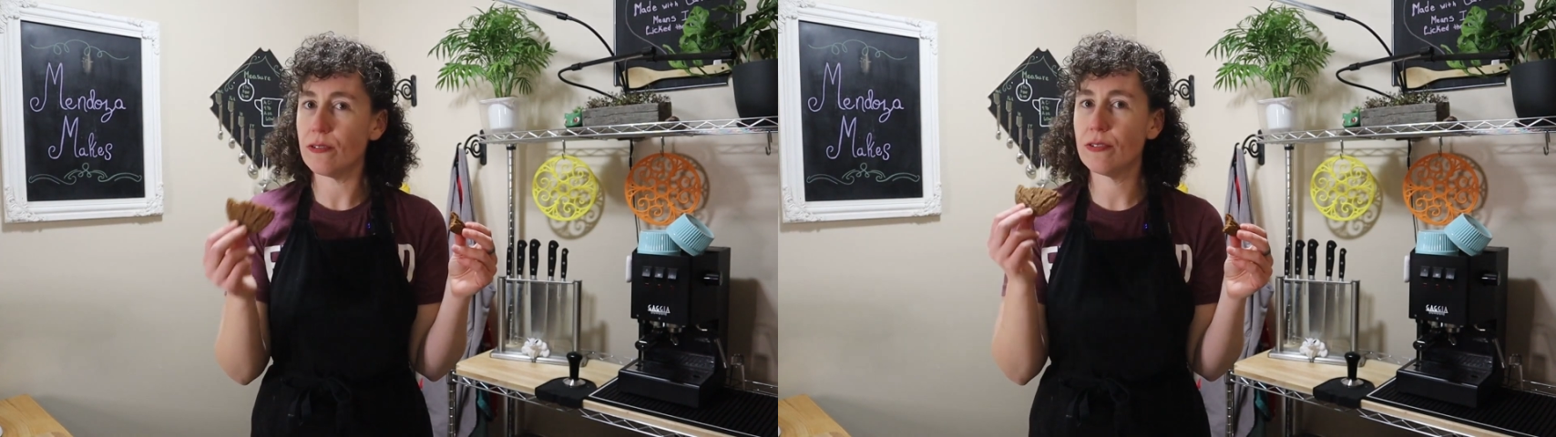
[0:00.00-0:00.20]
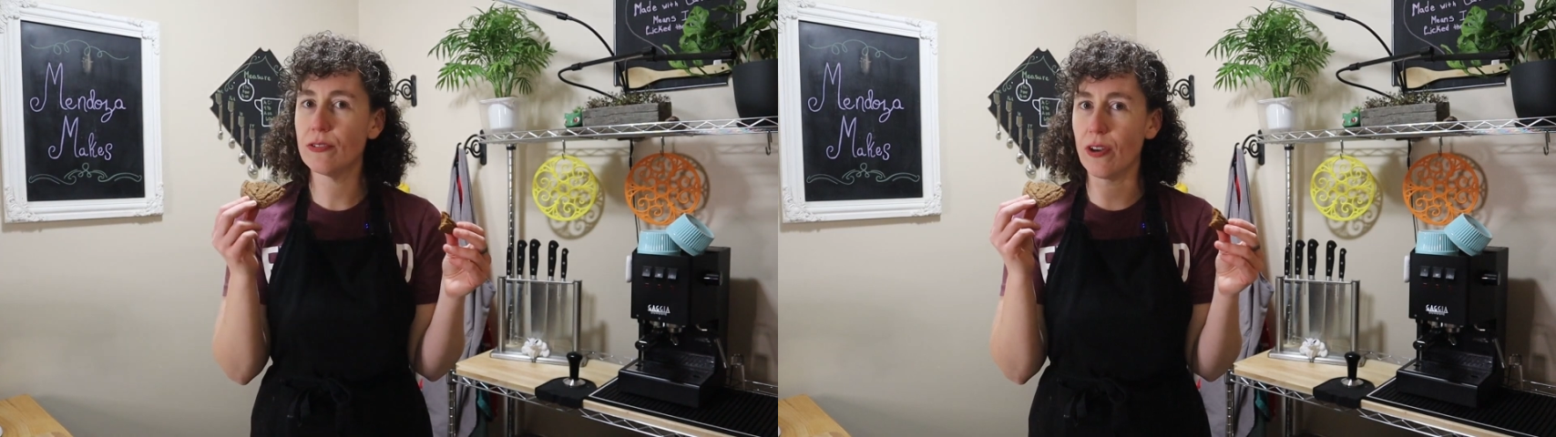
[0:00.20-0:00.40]

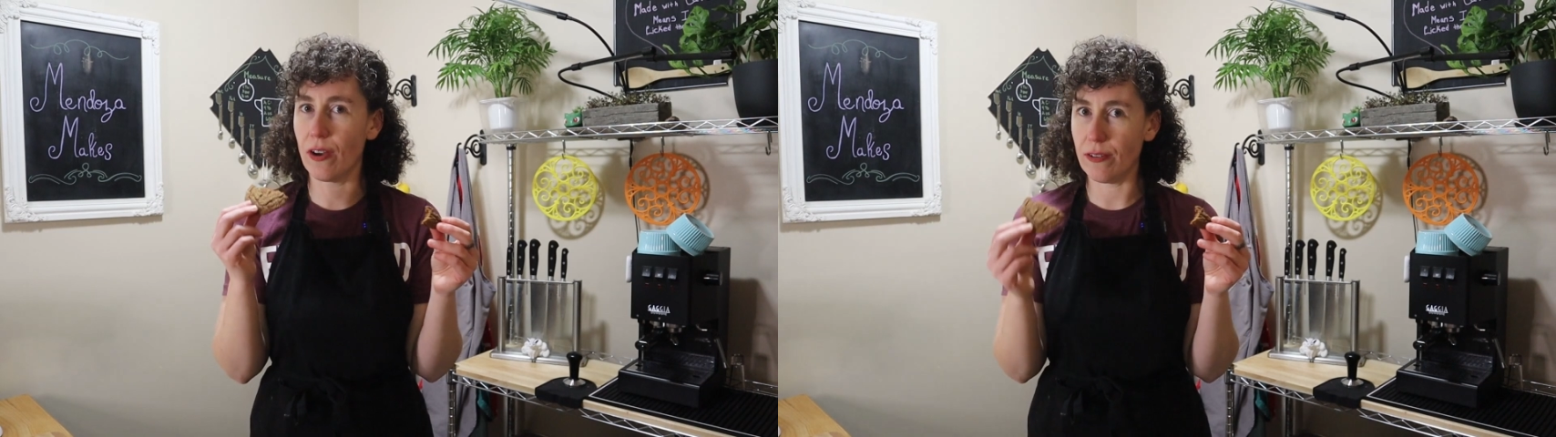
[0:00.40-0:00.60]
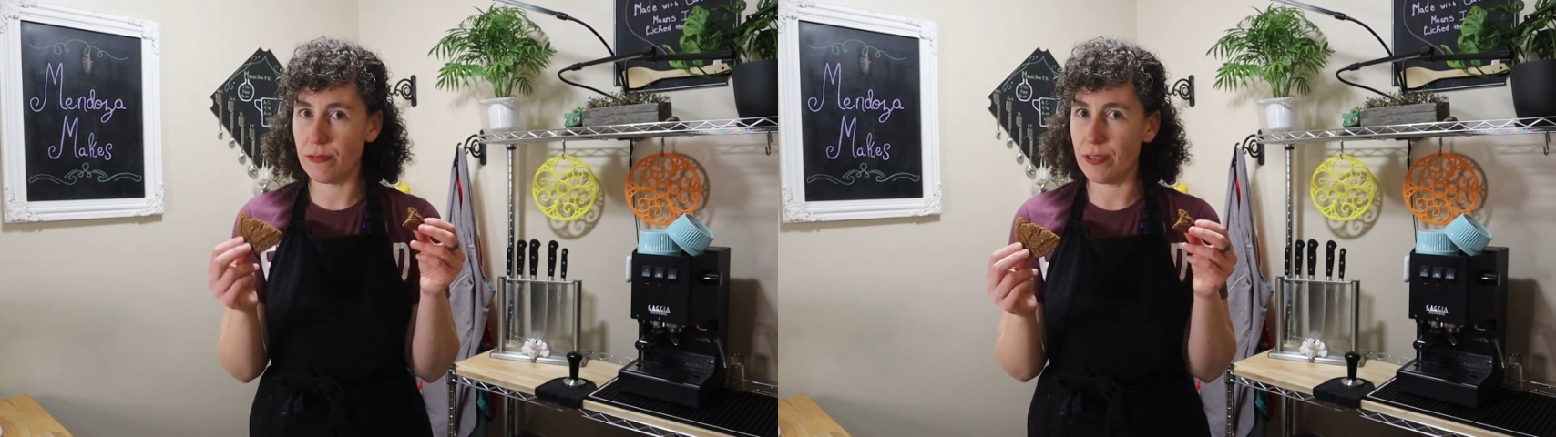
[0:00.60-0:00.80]

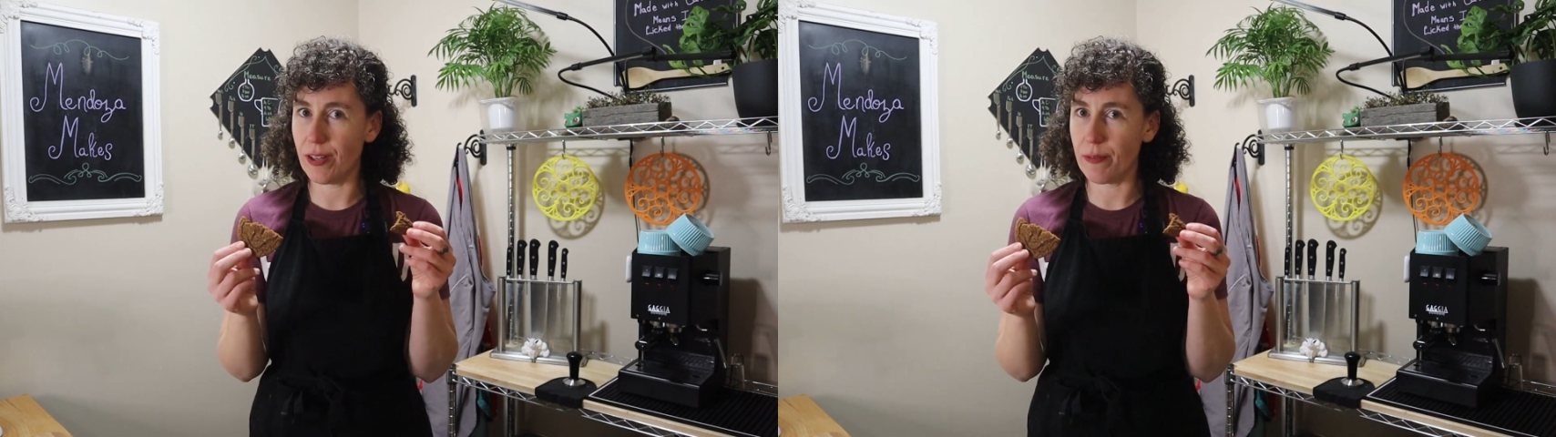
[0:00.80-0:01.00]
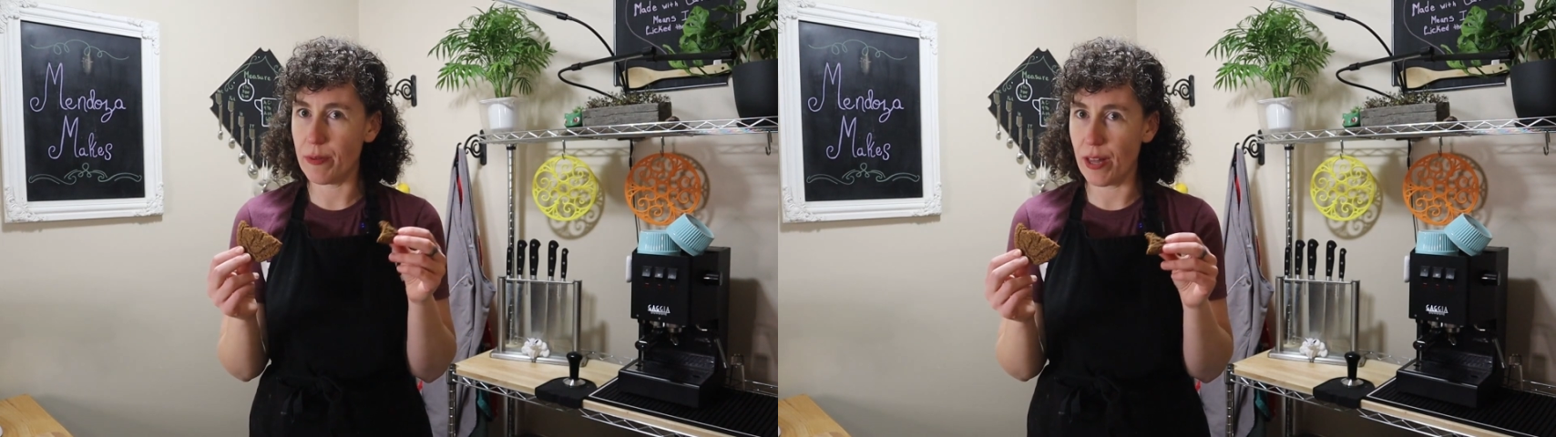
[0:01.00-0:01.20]
Soft
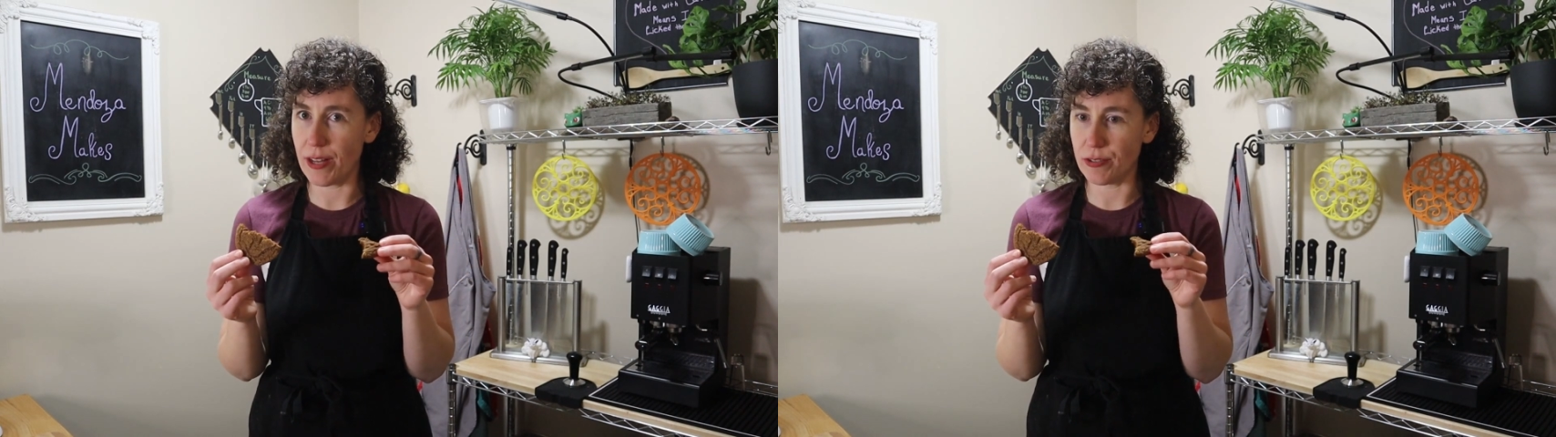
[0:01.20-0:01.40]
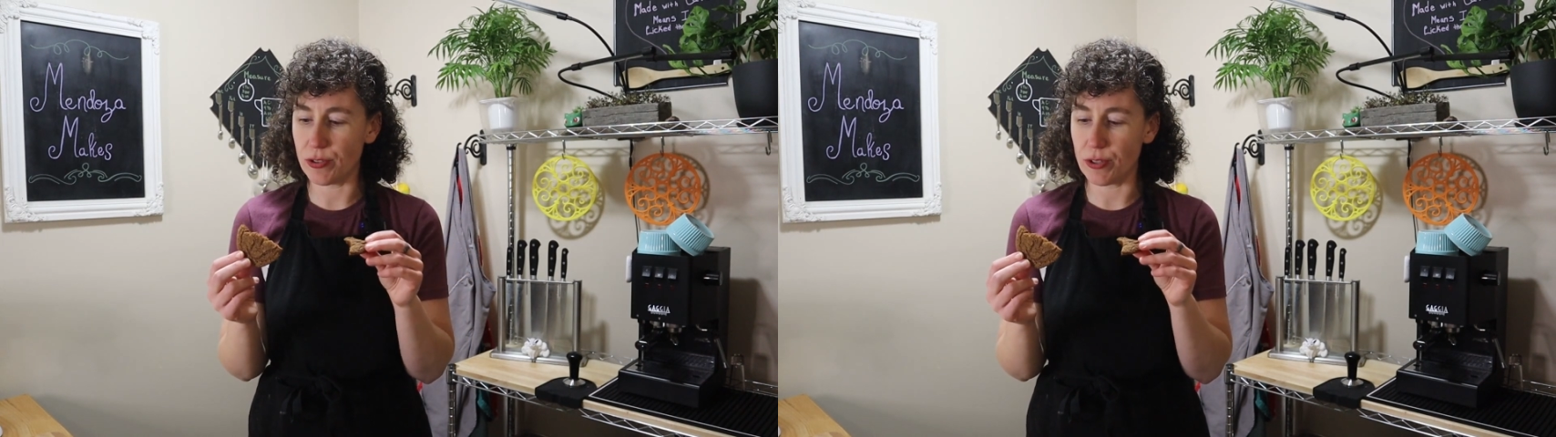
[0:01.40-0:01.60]
like a
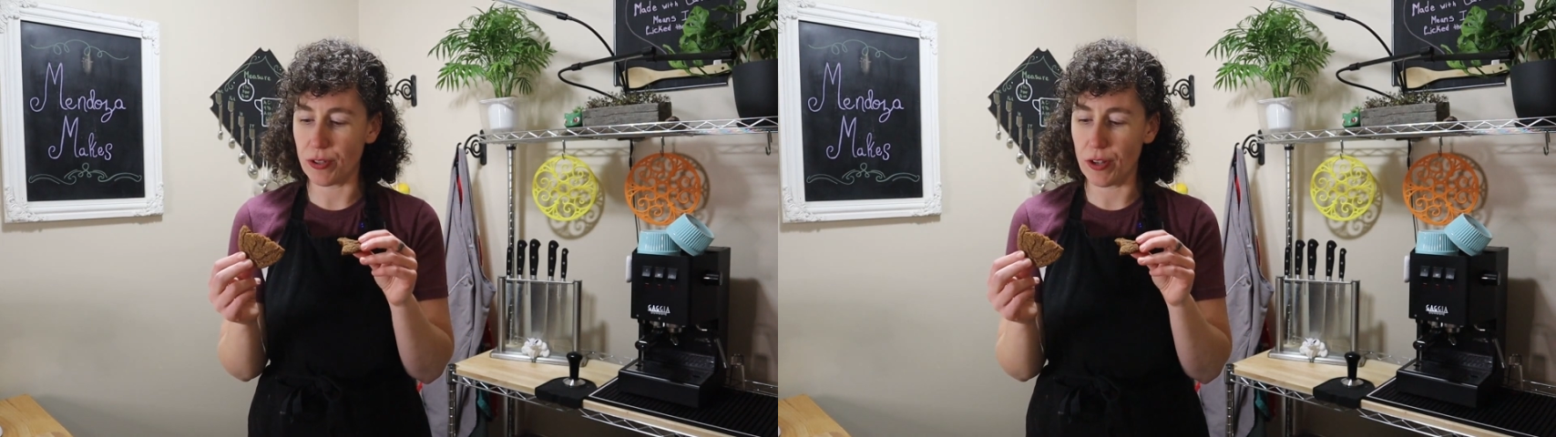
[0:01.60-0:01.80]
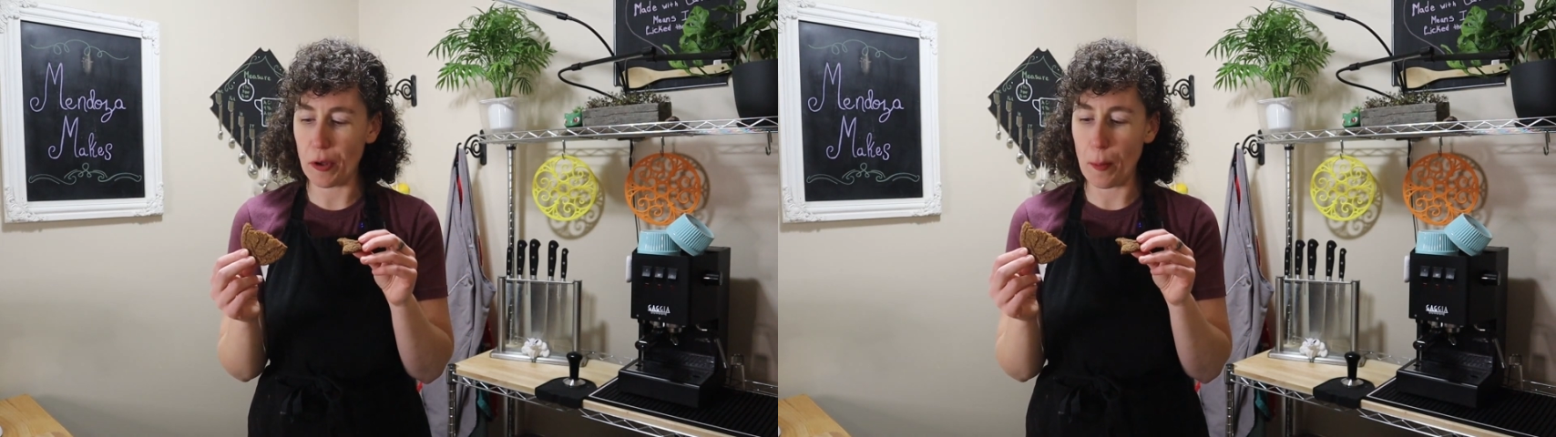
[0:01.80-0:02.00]
molasses
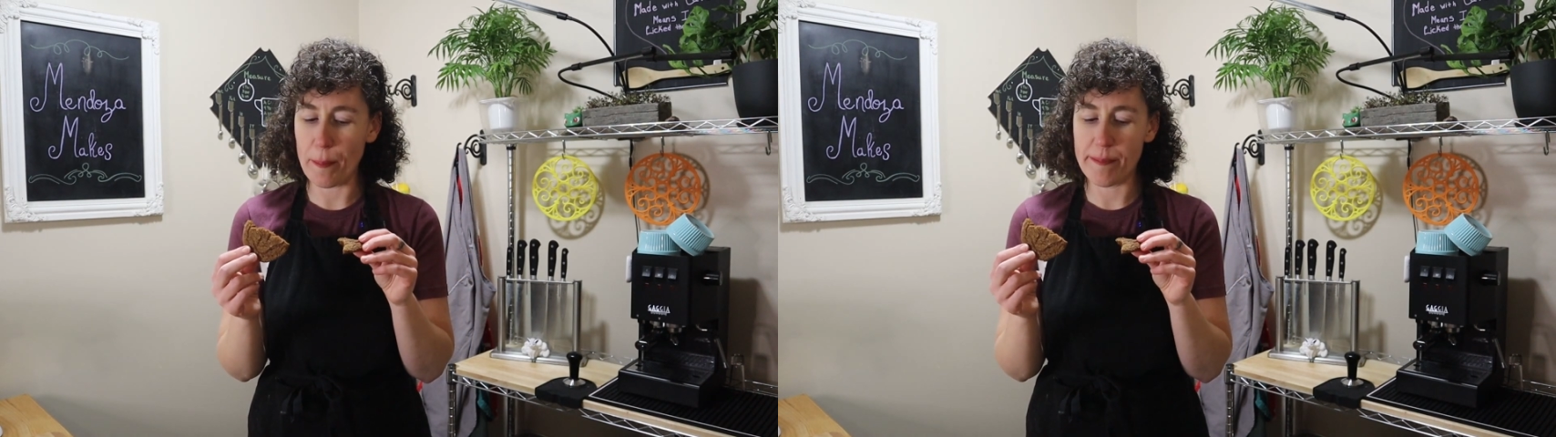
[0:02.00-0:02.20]
cookie,